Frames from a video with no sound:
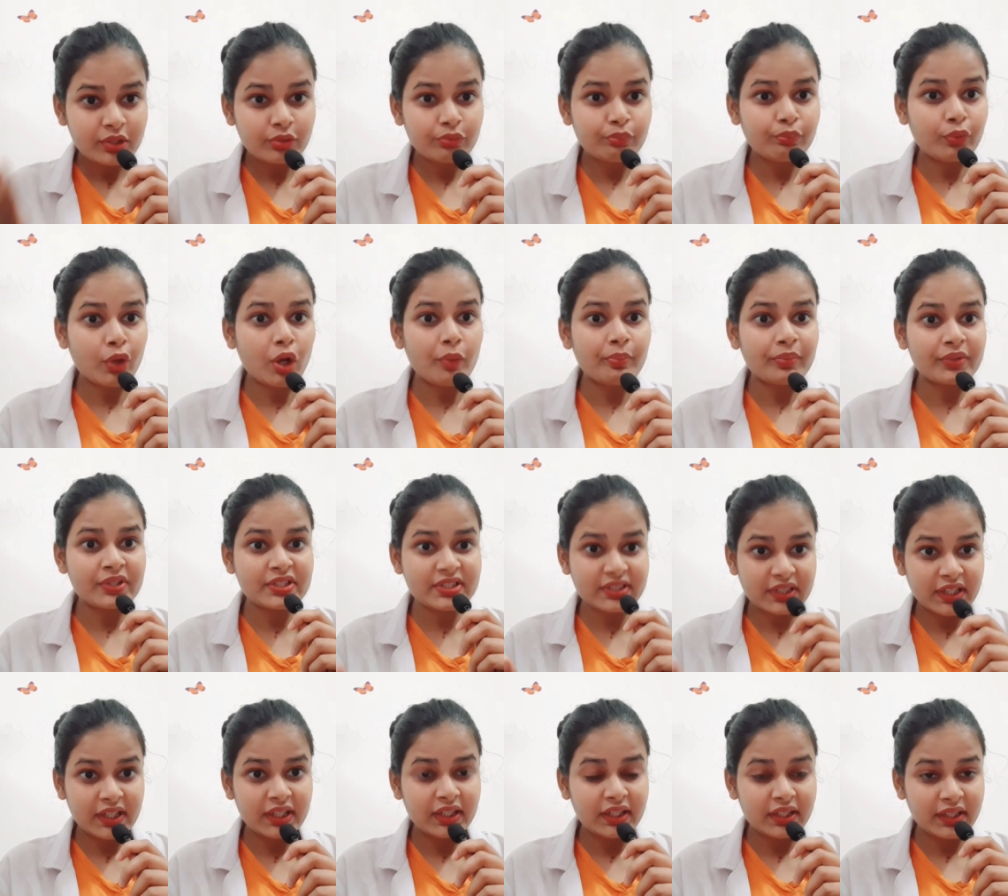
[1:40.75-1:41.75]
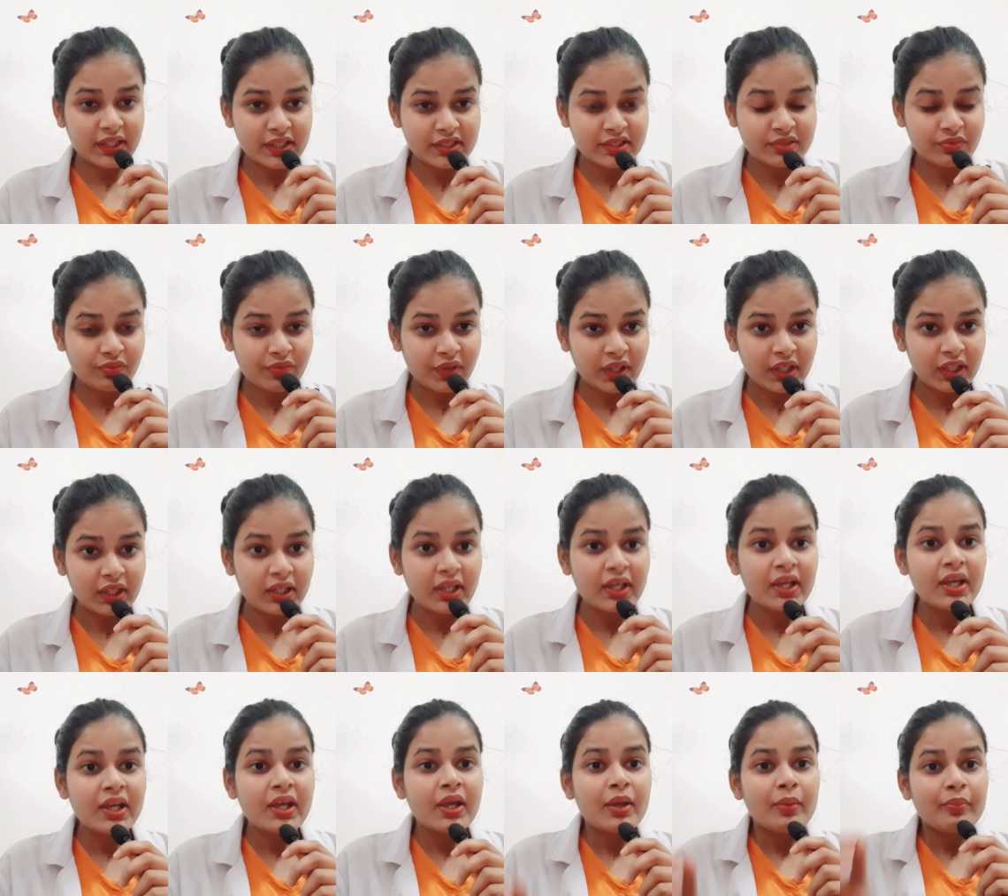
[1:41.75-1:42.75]
proper scaling as well,
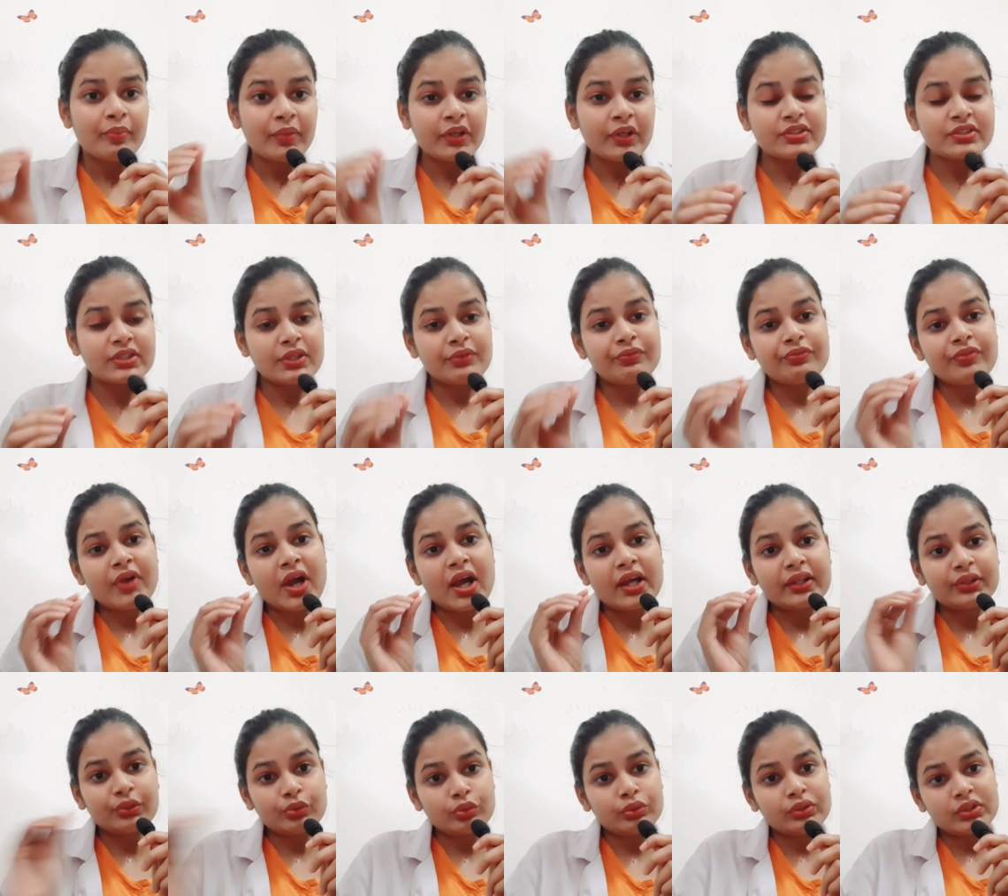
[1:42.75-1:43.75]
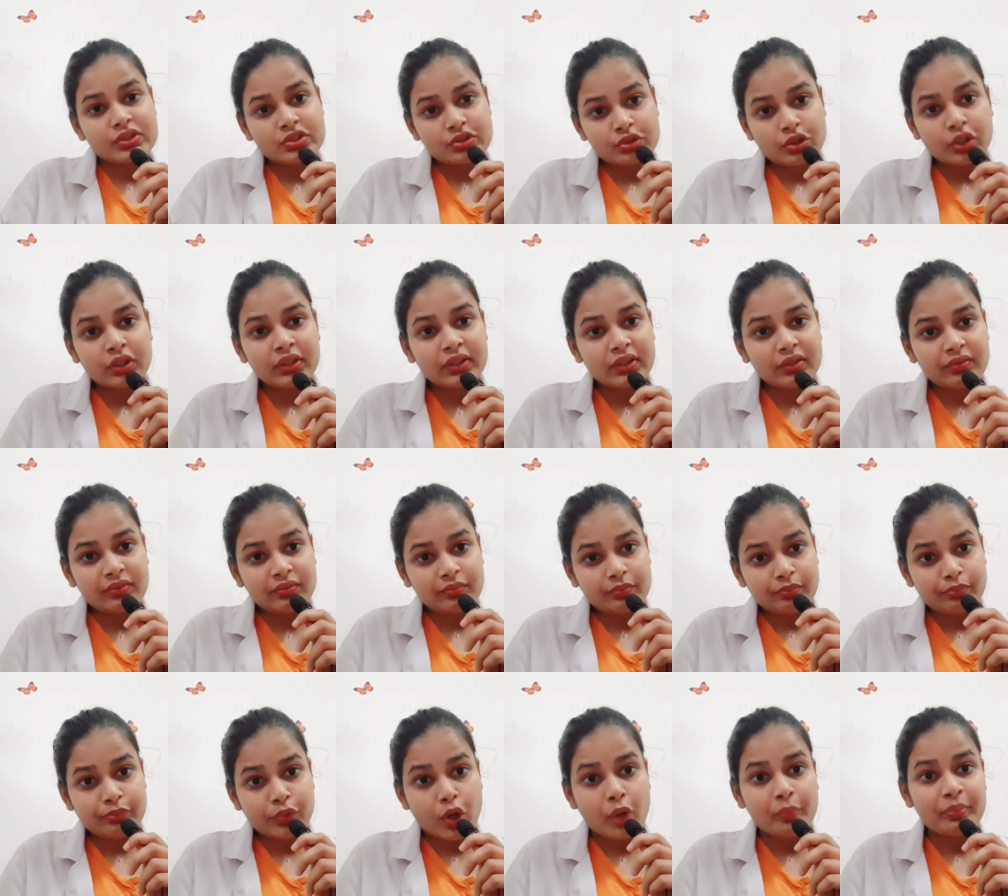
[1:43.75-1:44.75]
because if our tooth is not
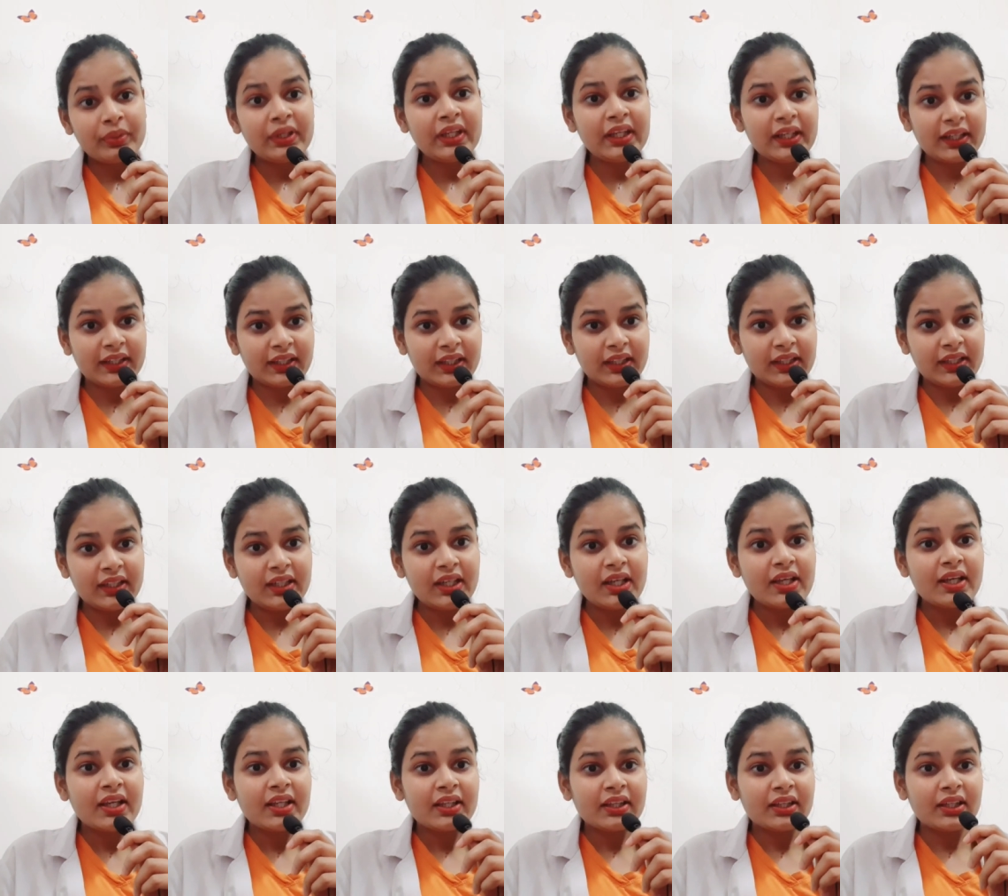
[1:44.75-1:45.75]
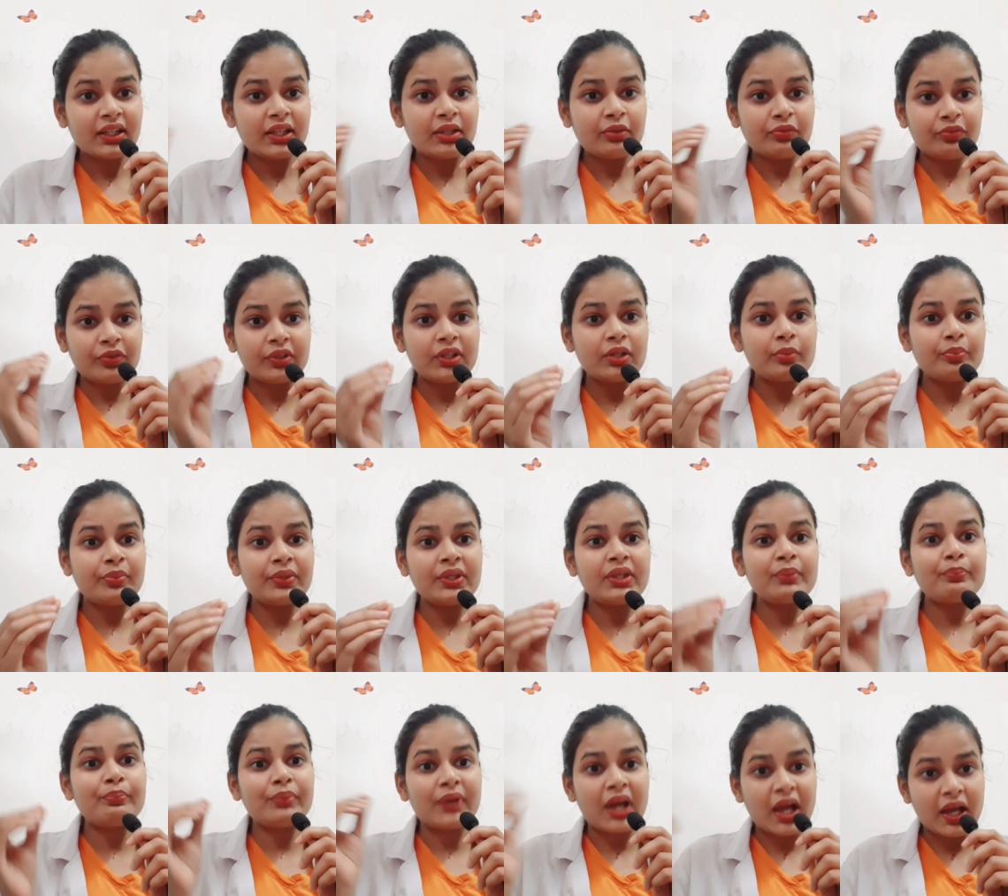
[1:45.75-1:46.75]
properly cleaned, there will
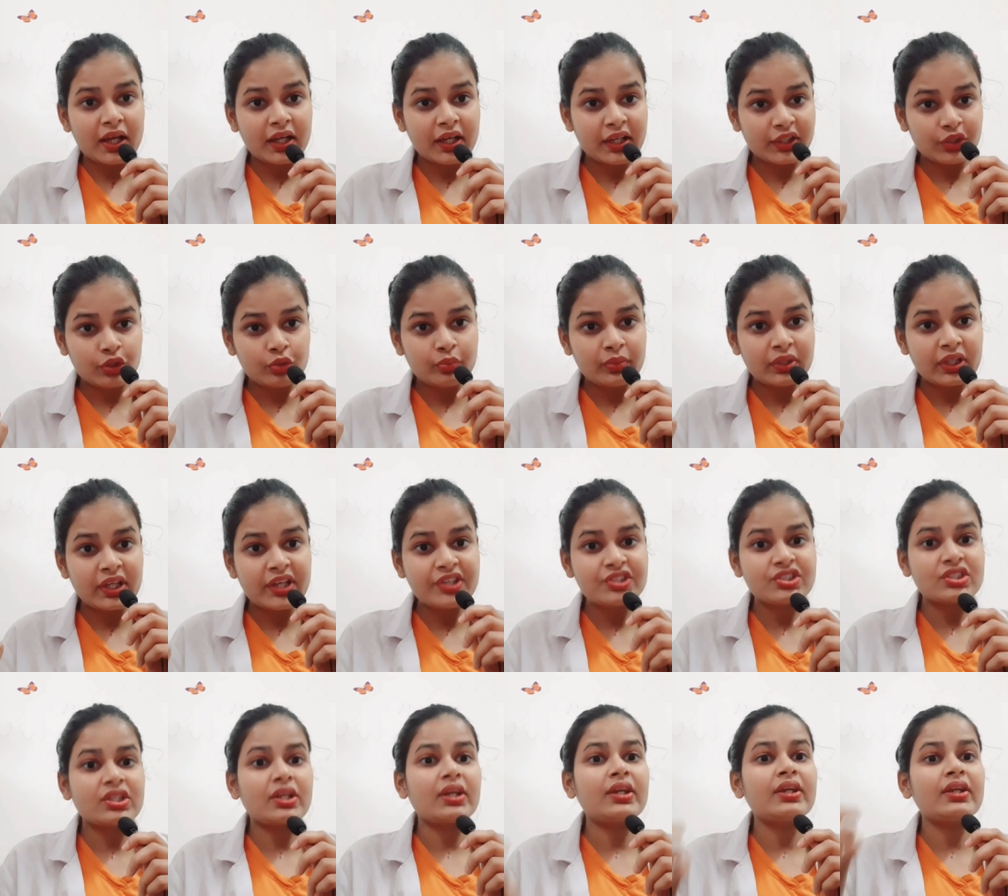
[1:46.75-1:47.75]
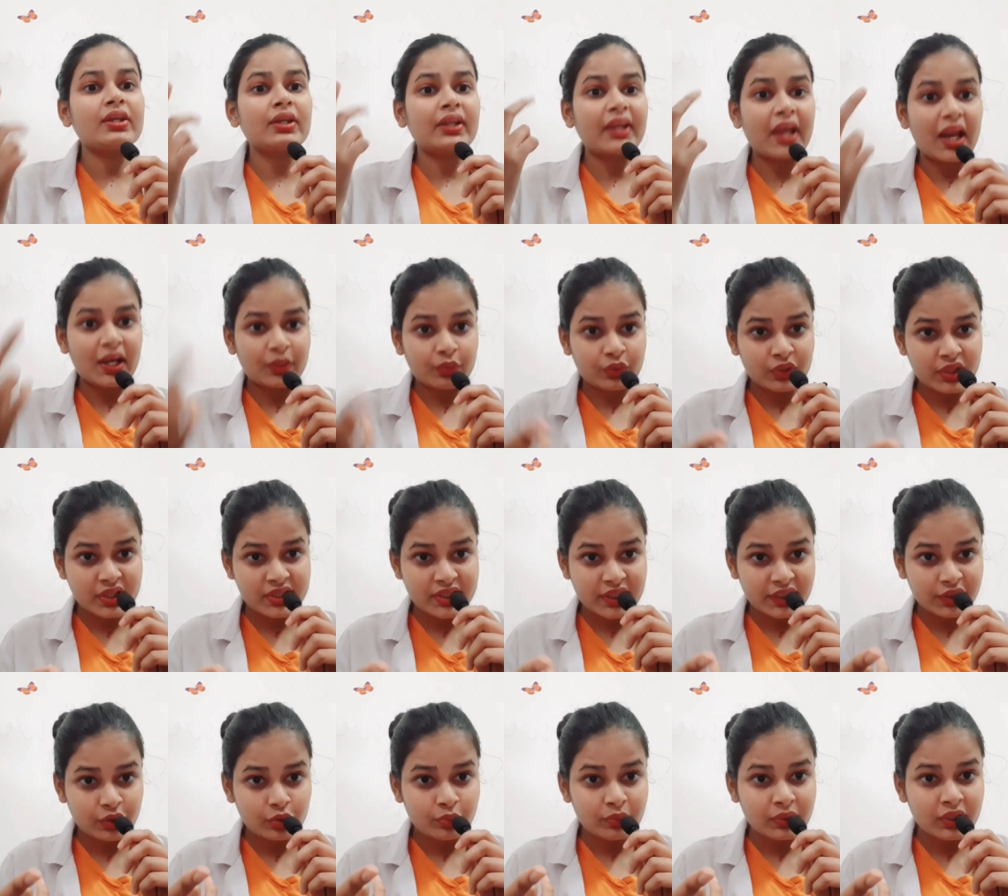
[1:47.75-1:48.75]
be plaque accumulation, calculus
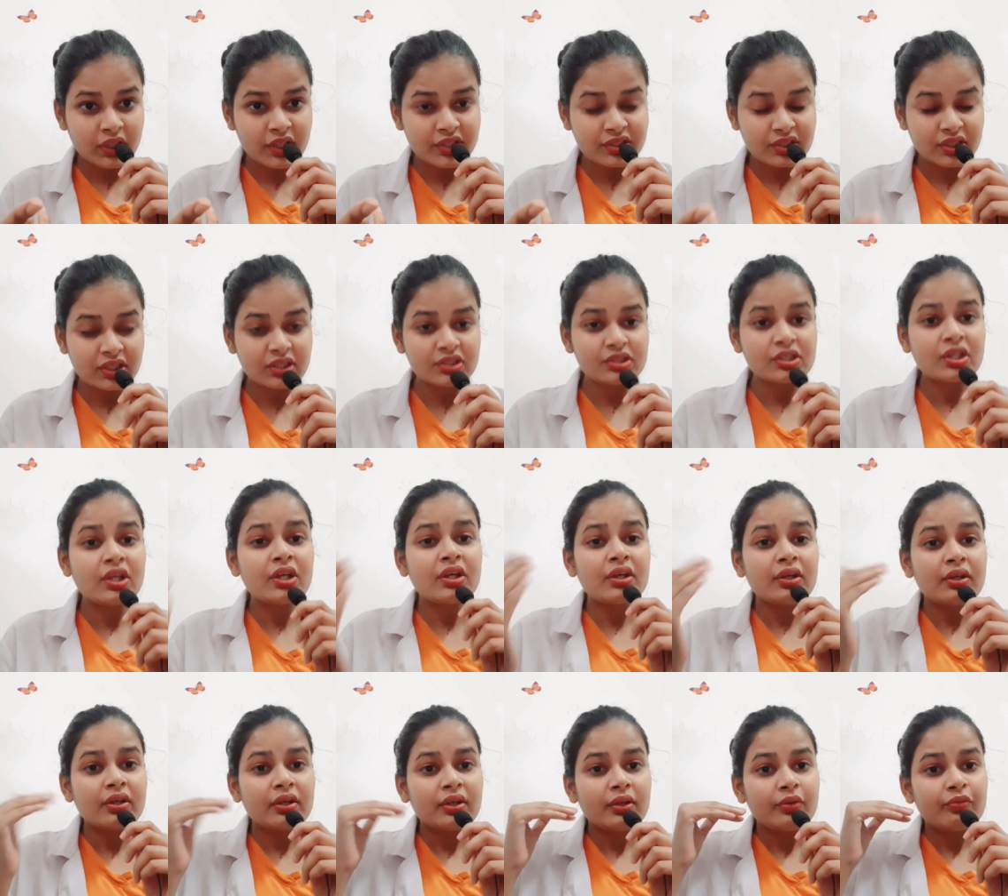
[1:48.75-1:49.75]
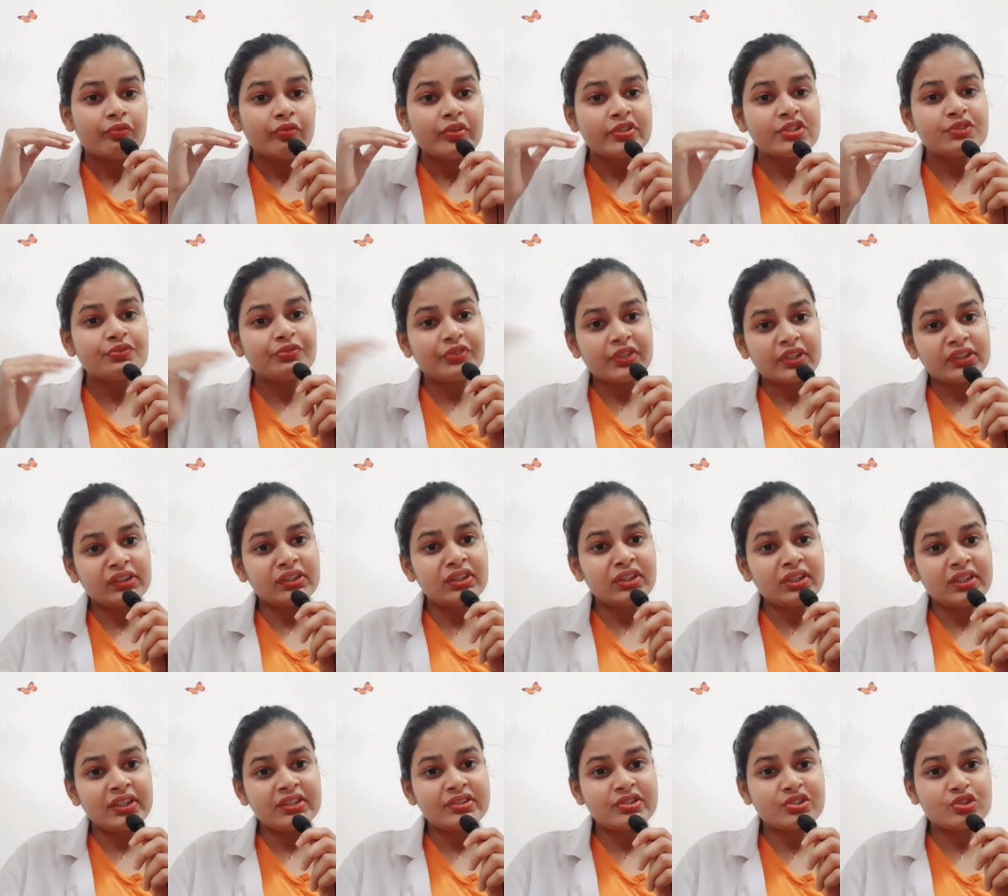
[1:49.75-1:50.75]
accumulations, which further
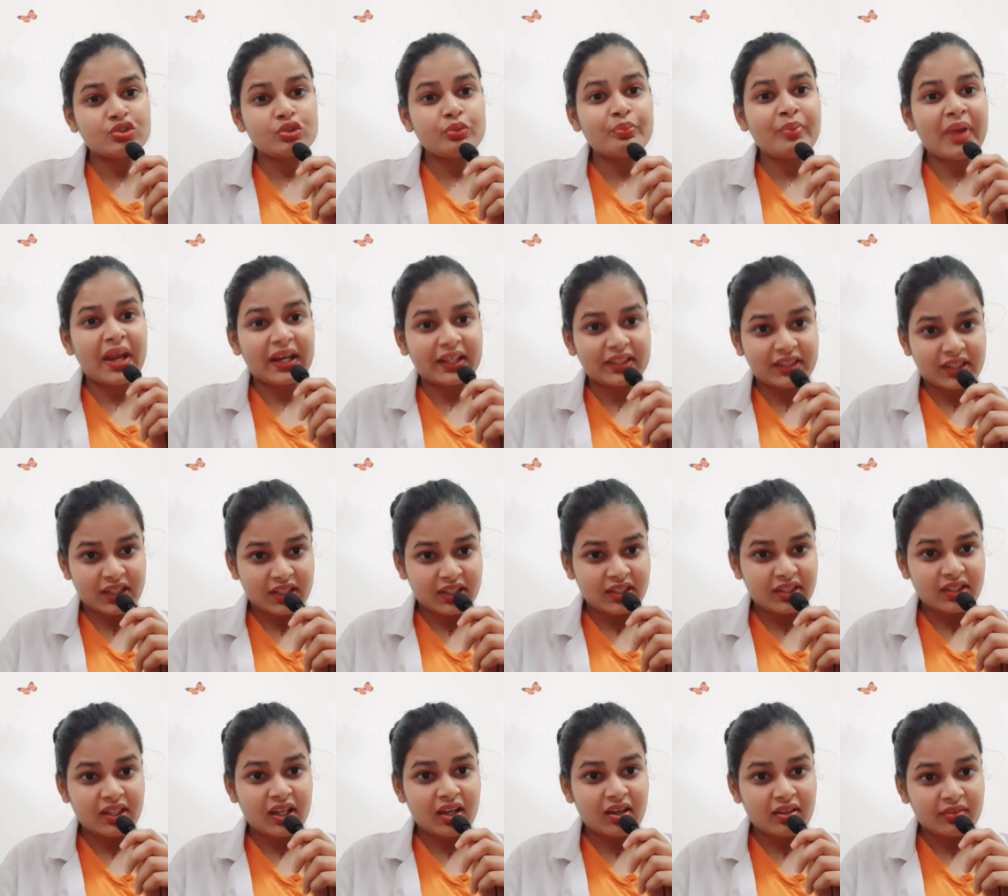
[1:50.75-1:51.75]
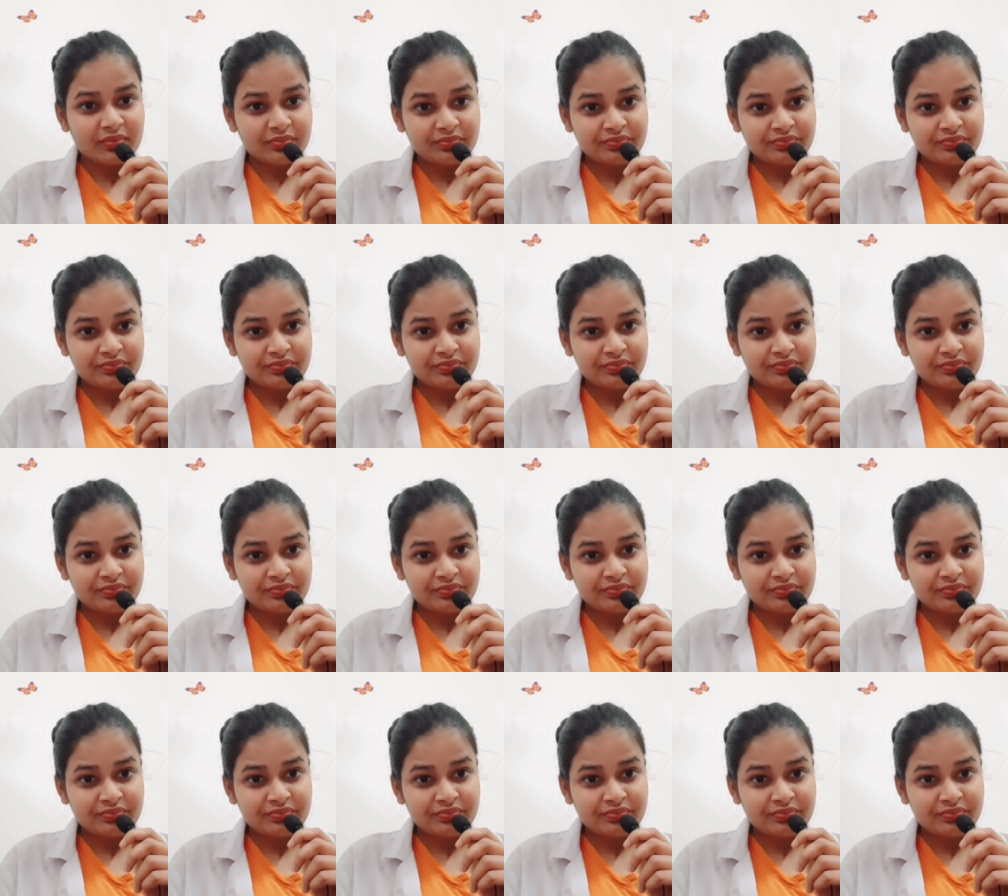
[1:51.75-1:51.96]
leads to bacteria